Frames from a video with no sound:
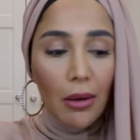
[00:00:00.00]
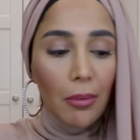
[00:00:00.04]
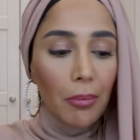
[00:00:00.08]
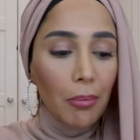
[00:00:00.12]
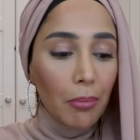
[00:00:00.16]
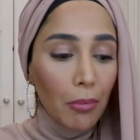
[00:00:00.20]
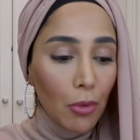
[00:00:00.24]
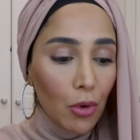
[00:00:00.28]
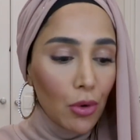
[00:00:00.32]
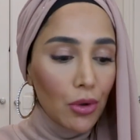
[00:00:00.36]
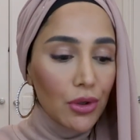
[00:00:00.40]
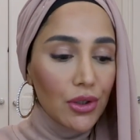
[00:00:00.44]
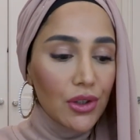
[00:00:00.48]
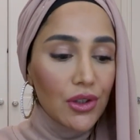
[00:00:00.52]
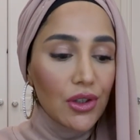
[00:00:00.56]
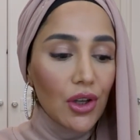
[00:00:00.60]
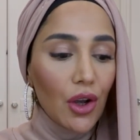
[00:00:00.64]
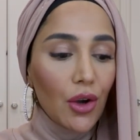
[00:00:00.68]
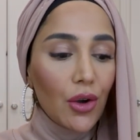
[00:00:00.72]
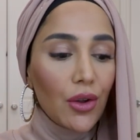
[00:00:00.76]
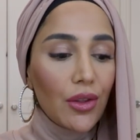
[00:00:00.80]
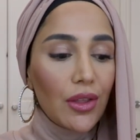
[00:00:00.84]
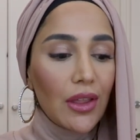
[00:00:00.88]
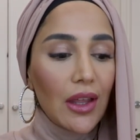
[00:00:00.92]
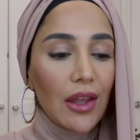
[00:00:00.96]
more
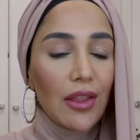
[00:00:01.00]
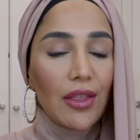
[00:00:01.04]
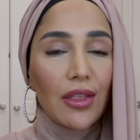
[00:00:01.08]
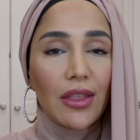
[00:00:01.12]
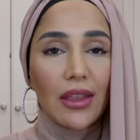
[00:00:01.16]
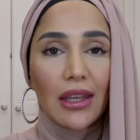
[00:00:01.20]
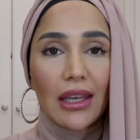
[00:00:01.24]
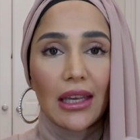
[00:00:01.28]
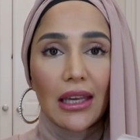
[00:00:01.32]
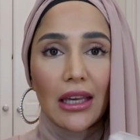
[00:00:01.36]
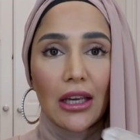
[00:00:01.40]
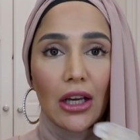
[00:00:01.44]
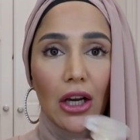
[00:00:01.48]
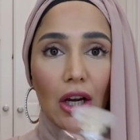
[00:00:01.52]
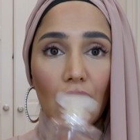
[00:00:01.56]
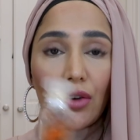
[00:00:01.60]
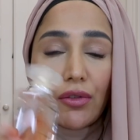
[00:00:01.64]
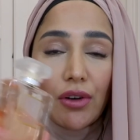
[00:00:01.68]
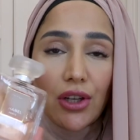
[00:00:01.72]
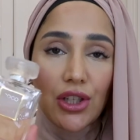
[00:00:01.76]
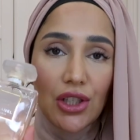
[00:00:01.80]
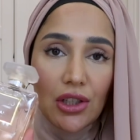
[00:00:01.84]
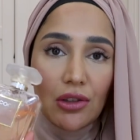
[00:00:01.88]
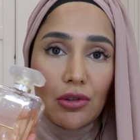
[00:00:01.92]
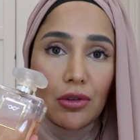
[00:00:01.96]
so than the
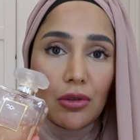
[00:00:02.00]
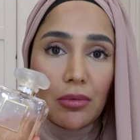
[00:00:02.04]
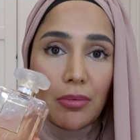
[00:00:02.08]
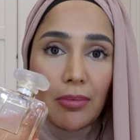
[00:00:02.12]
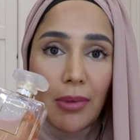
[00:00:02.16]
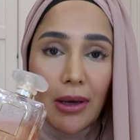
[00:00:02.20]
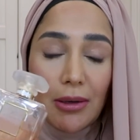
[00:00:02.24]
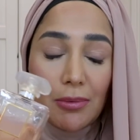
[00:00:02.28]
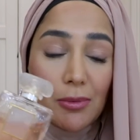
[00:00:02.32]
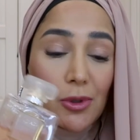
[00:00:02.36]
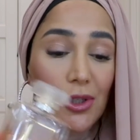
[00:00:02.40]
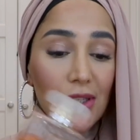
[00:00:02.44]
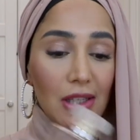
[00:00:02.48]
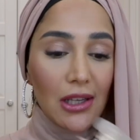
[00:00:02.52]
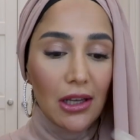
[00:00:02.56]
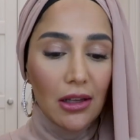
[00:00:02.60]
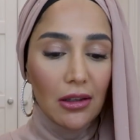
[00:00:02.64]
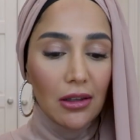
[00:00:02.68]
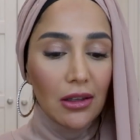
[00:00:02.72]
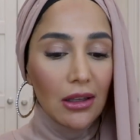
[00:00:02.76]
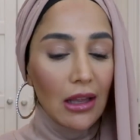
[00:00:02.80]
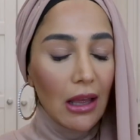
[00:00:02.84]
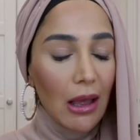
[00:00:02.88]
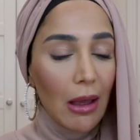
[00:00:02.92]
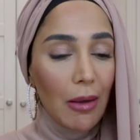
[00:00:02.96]
original
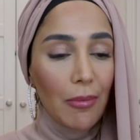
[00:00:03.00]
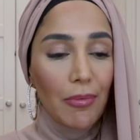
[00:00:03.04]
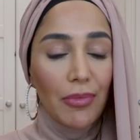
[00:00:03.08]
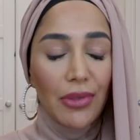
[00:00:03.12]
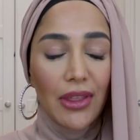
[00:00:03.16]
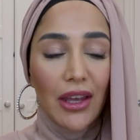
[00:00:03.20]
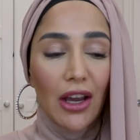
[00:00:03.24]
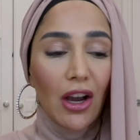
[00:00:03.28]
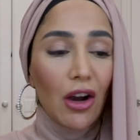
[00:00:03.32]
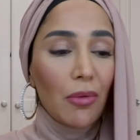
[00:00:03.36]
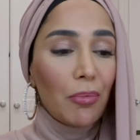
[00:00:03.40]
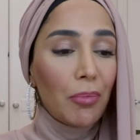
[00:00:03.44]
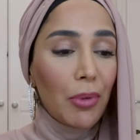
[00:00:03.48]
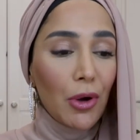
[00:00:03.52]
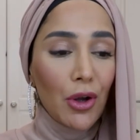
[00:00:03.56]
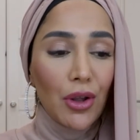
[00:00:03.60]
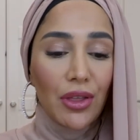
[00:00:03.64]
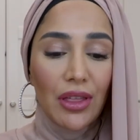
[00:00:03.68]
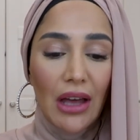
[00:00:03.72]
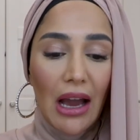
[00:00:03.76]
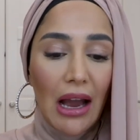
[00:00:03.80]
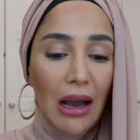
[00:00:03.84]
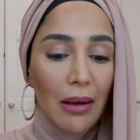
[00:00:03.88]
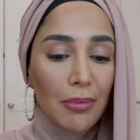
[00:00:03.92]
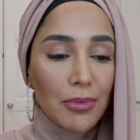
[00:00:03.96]
Mademoiselle. They are
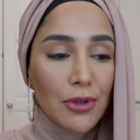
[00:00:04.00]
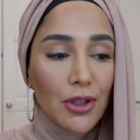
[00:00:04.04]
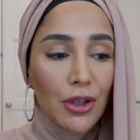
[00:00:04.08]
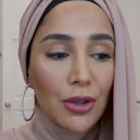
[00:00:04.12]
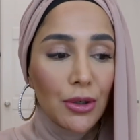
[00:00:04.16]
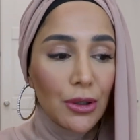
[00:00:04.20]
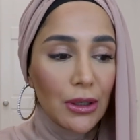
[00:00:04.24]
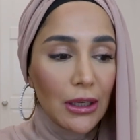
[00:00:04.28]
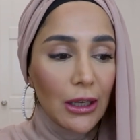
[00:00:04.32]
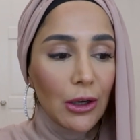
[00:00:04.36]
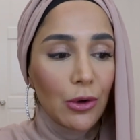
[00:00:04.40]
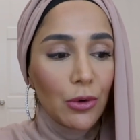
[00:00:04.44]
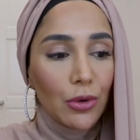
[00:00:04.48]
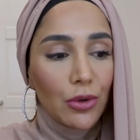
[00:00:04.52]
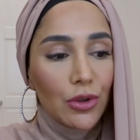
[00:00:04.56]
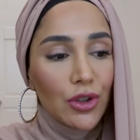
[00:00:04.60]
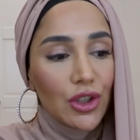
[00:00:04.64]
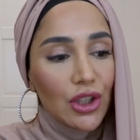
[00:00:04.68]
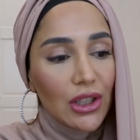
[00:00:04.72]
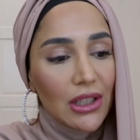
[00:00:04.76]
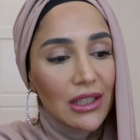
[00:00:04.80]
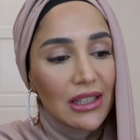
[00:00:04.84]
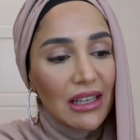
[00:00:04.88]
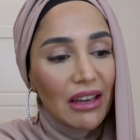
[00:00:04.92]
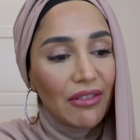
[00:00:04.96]
both absolutely
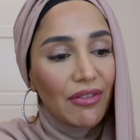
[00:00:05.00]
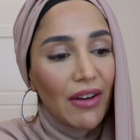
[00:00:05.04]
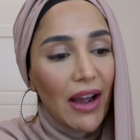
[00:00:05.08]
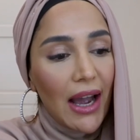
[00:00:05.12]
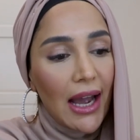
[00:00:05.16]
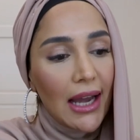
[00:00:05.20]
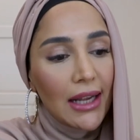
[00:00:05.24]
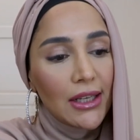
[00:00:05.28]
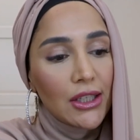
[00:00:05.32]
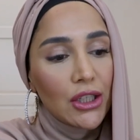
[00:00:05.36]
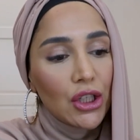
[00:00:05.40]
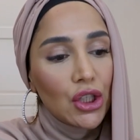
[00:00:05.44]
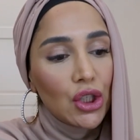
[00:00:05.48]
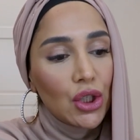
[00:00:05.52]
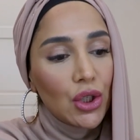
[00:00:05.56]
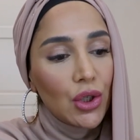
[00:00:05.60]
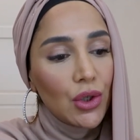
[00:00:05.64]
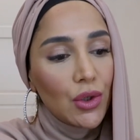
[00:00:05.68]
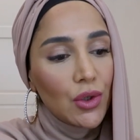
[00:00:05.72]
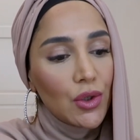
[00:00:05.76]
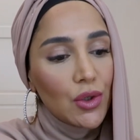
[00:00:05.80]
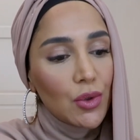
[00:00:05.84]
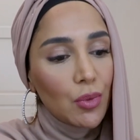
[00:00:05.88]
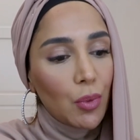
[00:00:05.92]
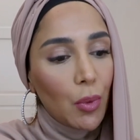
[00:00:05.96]
gorgeous. If I had to
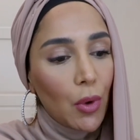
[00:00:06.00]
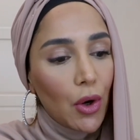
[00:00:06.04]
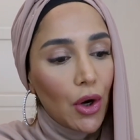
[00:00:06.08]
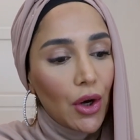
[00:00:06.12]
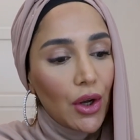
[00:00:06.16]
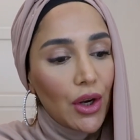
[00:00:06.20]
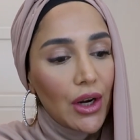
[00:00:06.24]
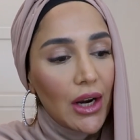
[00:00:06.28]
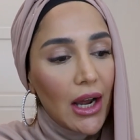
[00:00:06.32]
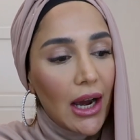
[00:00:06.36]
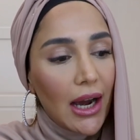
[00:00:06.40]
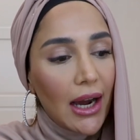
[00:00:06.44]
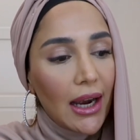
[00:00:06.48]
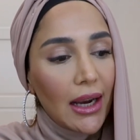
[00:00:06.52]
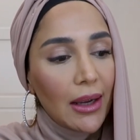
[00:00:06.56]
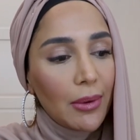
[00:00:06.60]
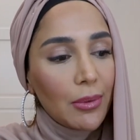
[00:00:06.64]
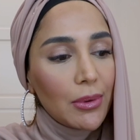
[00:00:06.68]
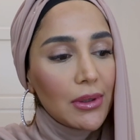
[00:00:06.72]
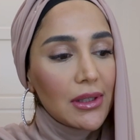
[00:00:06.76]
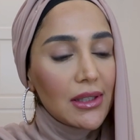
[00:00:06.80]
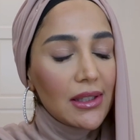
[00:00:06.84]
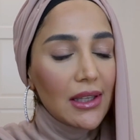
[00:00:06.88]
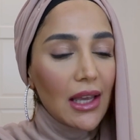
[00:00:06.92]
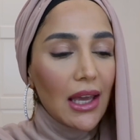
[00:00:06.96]
choose one, I
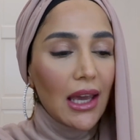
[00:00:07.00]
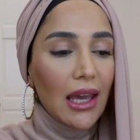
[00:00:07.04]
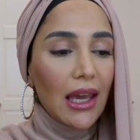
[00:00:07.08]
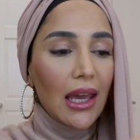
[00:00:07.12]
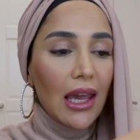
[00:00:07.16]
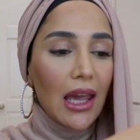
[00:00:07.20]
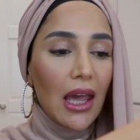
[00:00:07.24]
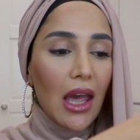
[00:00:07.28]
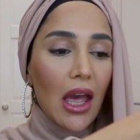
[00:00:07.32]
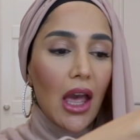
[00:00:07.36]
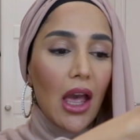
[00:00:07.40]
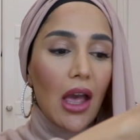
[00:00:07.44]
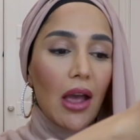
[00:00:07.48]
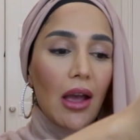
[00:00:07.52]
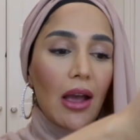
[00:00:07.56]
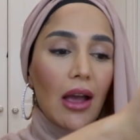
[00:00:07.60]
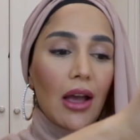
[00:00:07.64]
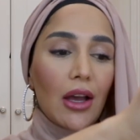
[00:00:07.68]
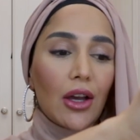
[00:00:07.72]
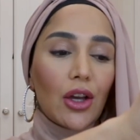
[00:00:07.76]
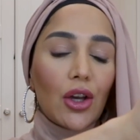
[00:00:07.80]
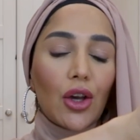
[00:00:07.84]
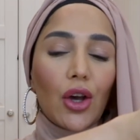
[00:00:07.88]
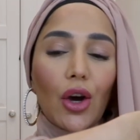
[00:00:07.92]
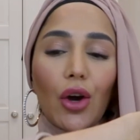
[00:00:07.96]
would say
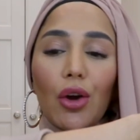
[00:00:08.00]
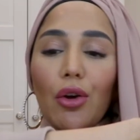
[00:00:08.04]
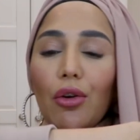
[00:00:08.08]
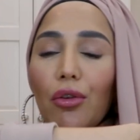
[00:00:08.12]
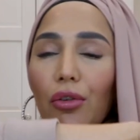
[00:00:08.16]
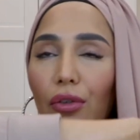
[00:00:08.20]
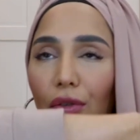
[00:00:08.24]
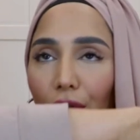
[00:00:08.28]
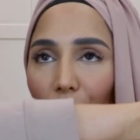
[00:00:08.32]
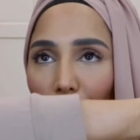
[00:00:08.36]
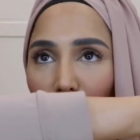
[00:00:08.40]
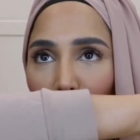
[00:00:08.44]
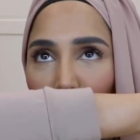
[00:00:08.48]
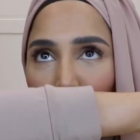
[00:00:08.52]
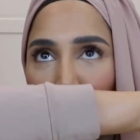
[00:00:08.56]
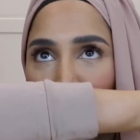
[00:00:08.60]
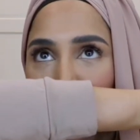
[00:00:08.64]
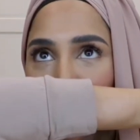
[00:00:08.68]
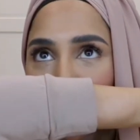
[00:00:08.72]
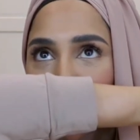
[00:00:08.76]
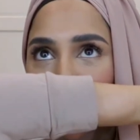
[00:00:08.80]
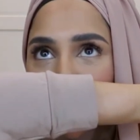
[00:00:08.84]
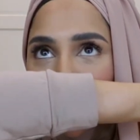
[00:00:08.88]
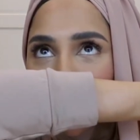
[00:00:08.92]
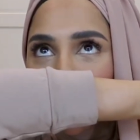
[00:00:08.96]
go
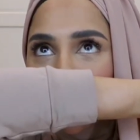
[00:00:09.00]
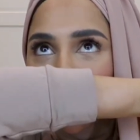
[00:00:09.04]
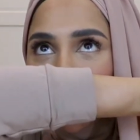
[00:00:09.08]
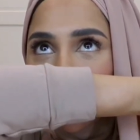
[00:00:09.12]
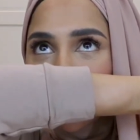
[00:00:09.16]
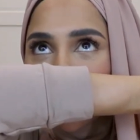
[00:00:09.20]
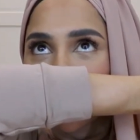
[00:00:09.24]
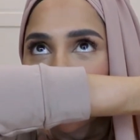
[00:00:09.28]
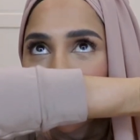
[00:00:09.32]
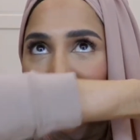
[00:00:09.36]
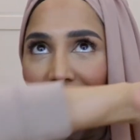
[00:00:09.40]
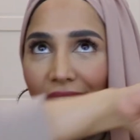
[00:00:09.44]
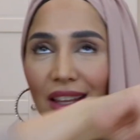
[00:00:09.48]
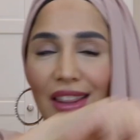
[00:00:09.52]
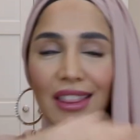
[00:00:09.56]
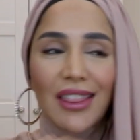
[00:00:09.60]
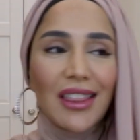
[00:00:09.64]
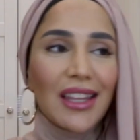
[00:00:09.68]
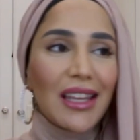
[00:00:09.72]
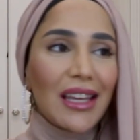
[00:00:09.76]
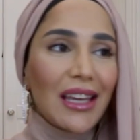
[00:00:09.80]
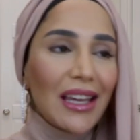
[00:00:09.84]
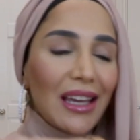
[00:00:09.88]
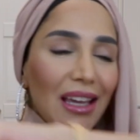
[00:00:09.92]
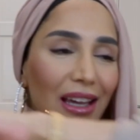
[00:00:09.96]
for
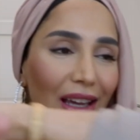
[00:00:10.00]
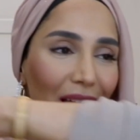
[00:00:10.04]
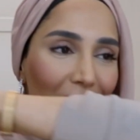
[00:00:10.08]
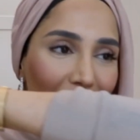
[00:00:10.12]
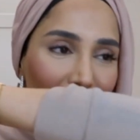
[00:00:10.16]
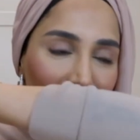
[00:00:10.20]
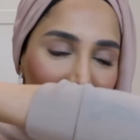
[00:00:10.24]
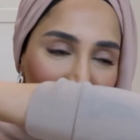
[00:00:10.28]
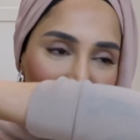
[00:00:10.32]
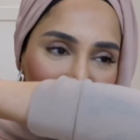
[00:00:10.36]
the,